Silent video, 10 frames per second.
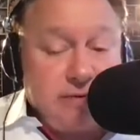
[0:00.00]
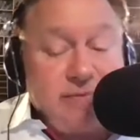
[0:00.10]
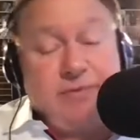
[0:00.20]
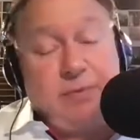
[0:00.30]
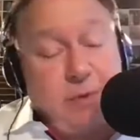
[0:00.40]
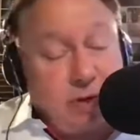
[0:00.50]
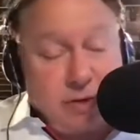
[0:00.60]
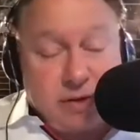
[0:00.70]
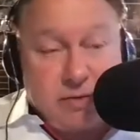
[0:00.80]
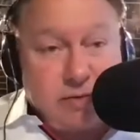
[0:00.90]
If you want to
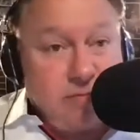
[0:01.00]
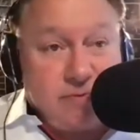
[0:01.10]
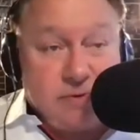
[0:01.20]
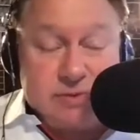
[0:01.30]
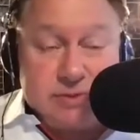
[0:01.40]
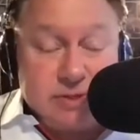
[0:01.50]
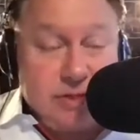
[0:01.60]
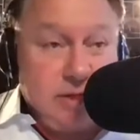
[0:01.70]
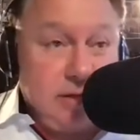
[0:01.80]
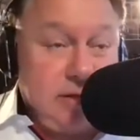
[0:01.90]
list your home, folks,
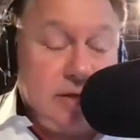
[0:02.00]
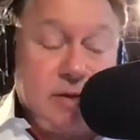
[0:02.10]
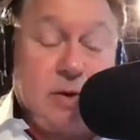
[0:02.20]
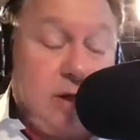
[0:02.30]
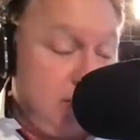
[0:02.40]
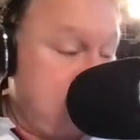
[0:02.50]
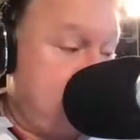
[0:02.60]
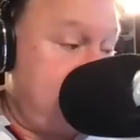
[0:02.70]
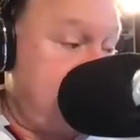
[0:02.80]
call me